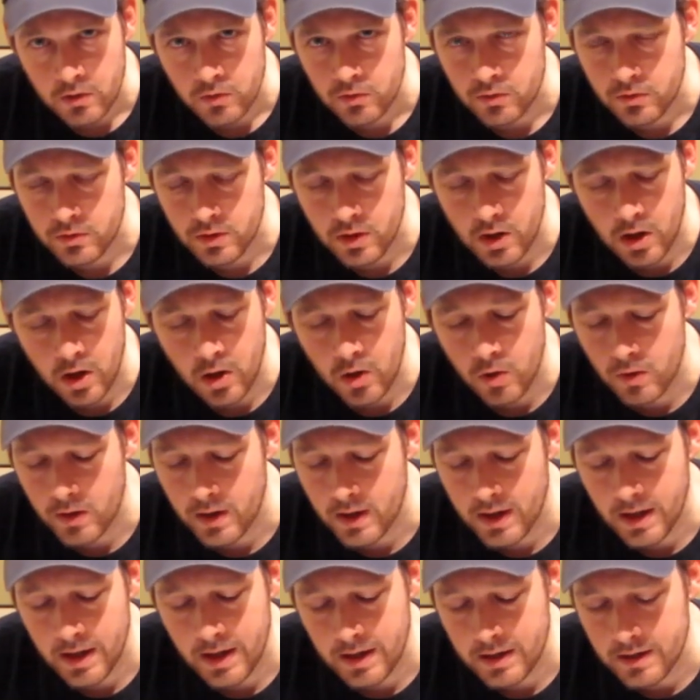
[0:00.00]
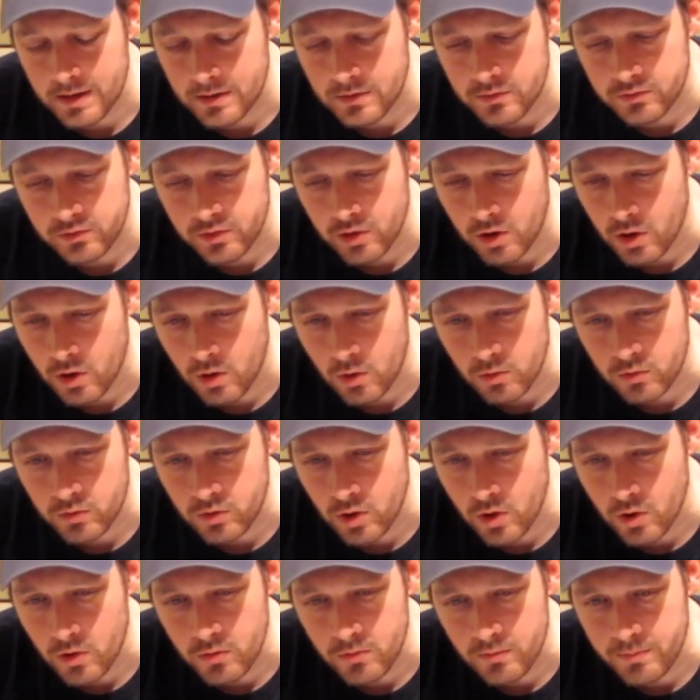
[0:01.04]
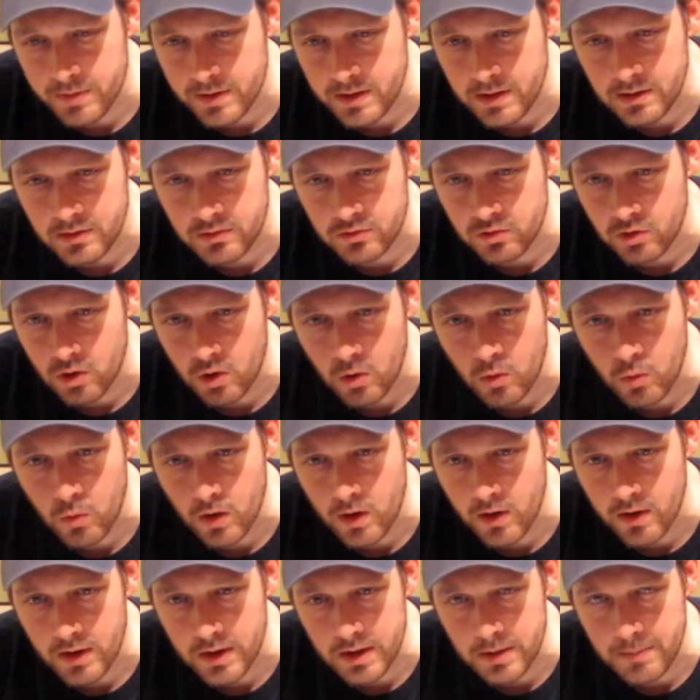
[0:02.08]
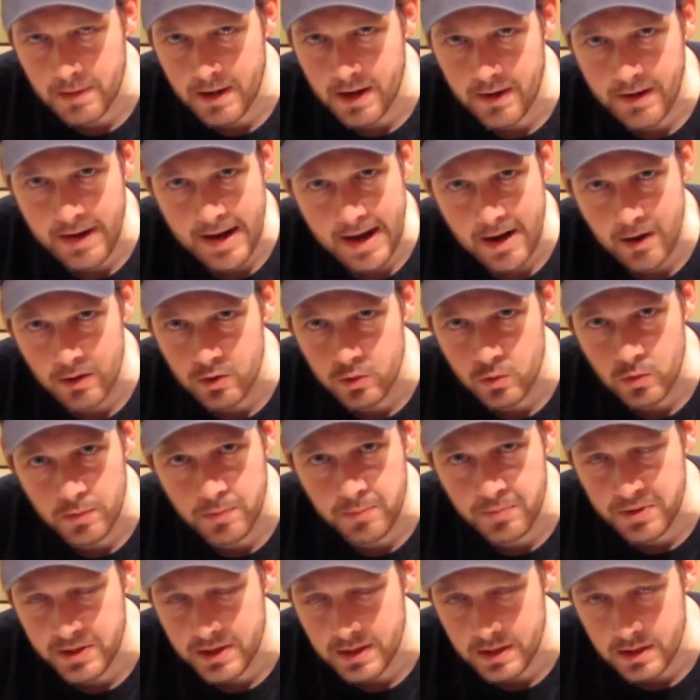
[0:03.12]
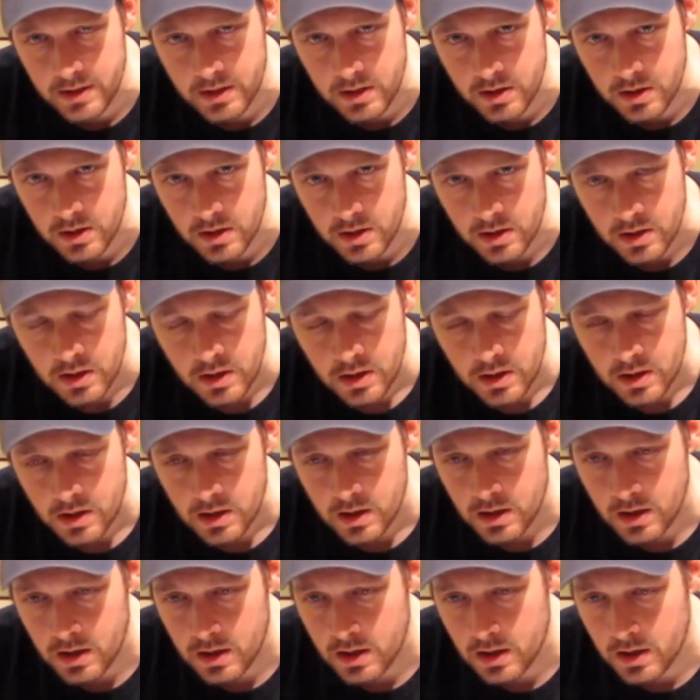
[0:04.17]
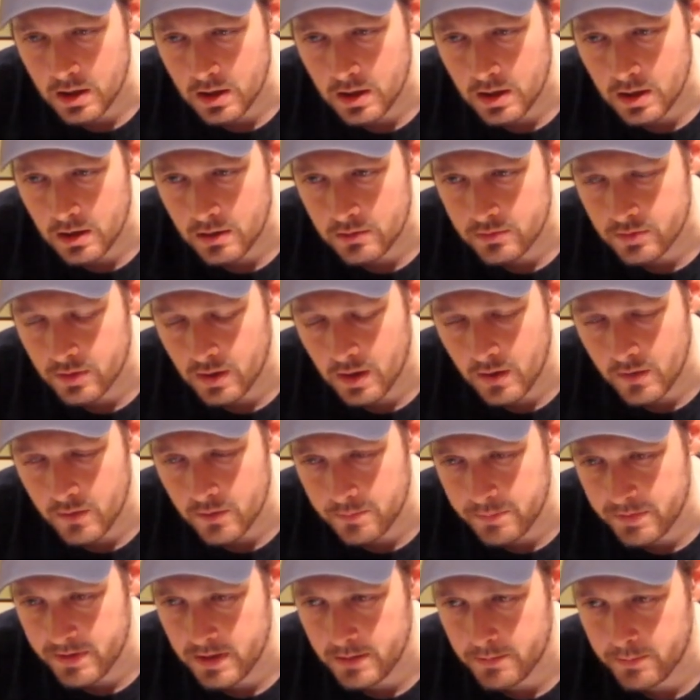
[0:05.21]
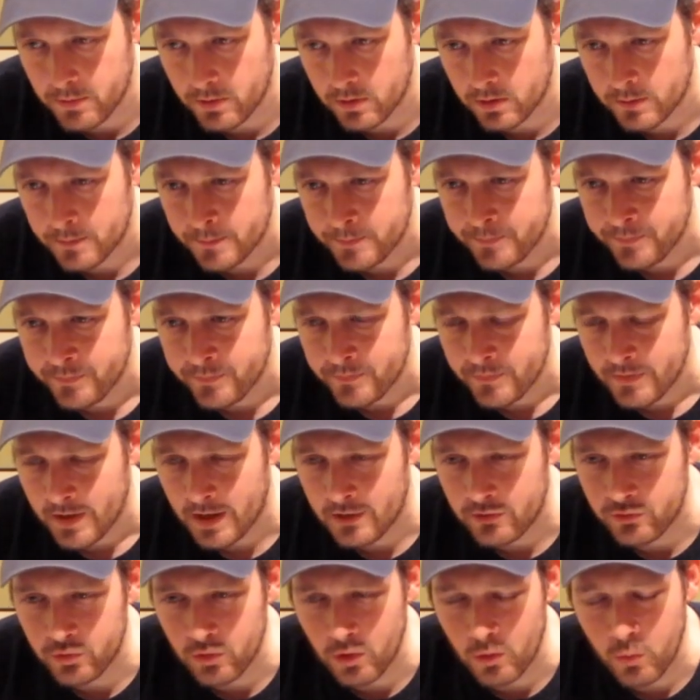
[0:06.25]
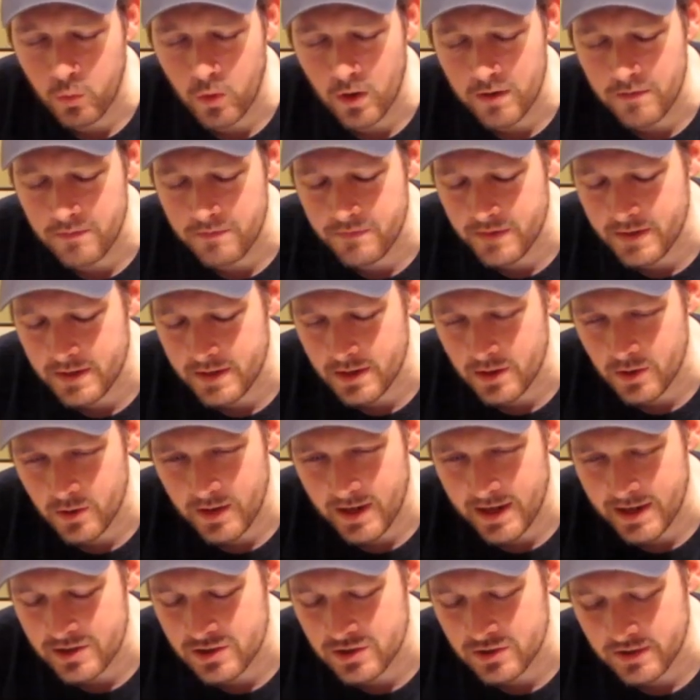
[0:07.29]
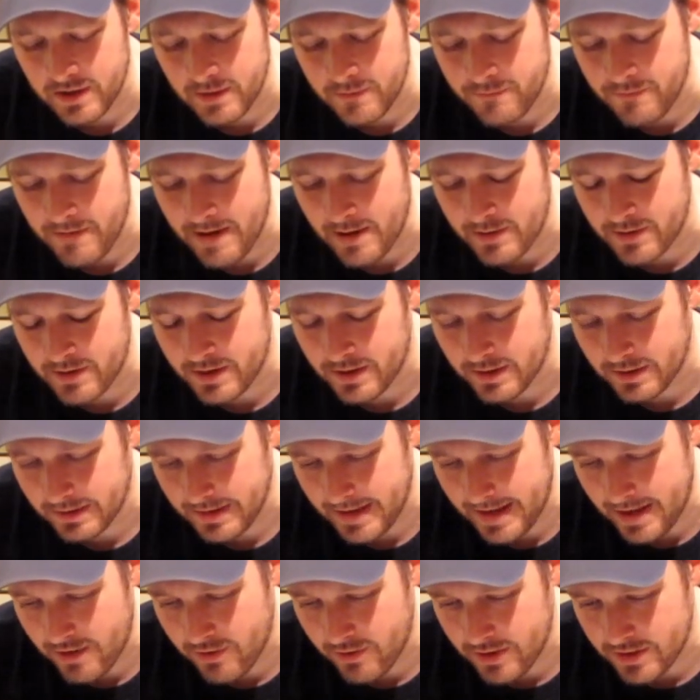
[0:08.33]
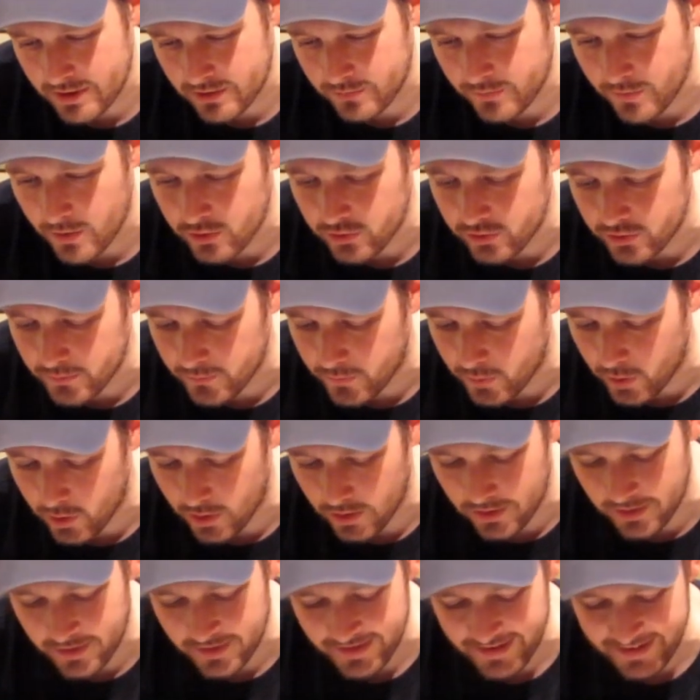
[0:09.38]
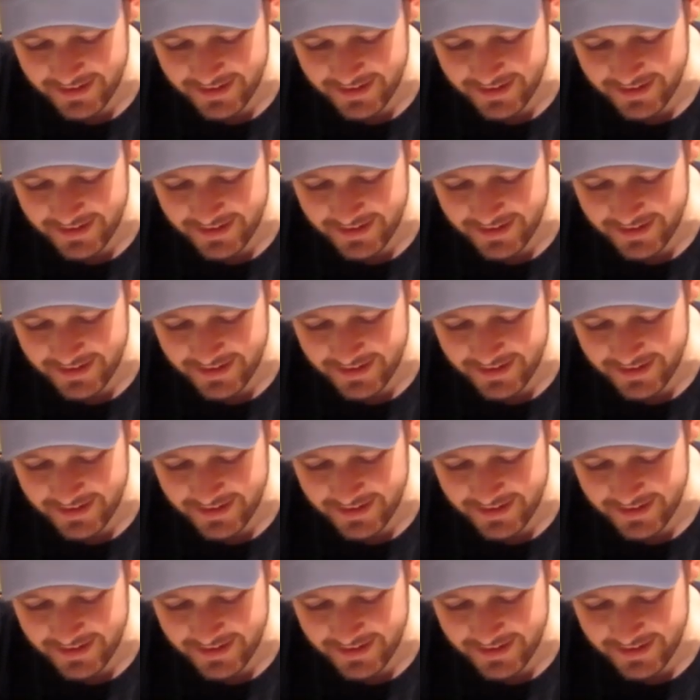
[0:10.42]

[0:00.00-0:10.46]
you know, and so don't be so worried about how you appear to other people. I saw one video, I found it hilarious. First of all,